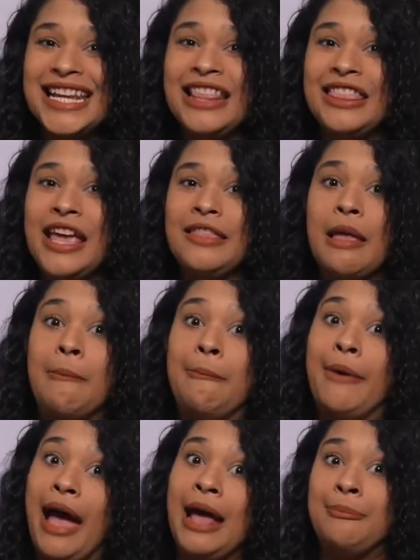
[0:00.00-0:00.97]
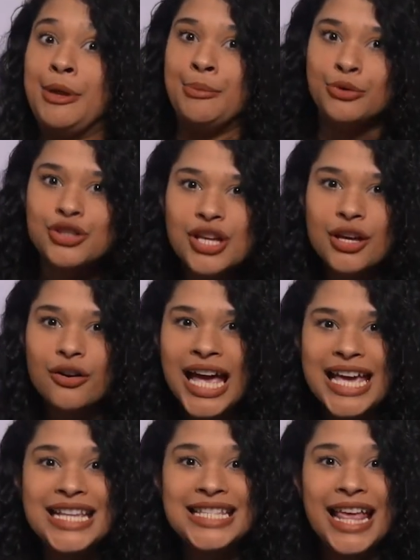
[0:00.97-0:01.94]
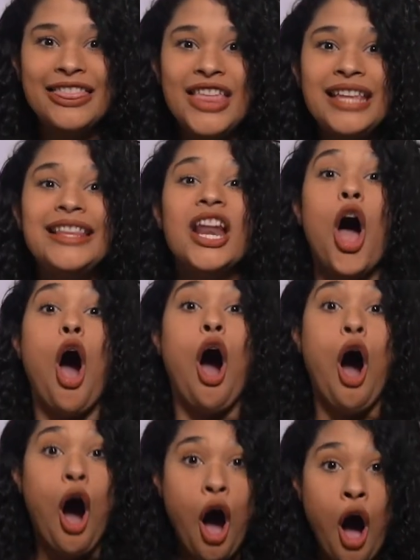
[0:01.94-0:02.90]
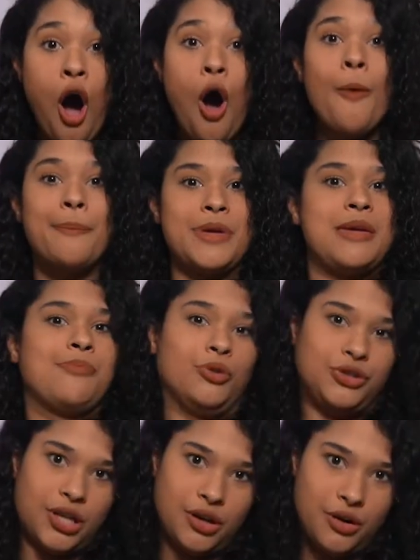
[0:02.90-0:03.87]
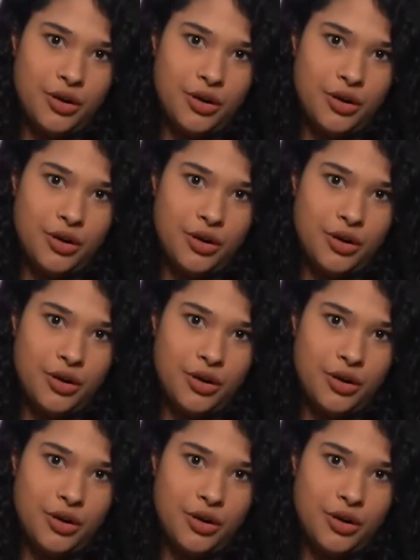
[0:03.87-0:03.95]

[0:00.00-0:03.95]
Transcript: a thing that bad people do. It's a thing that all people do.